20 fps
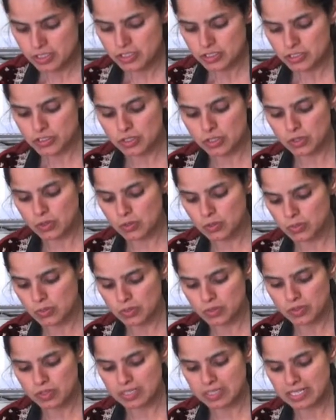So
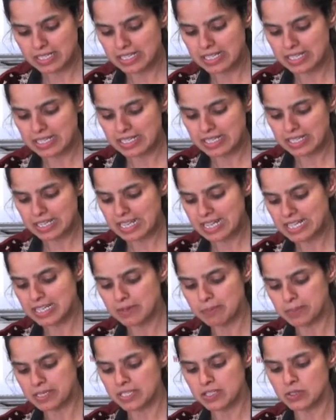
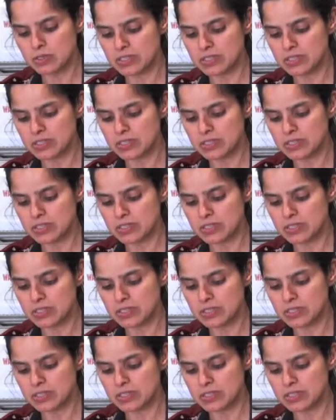anybody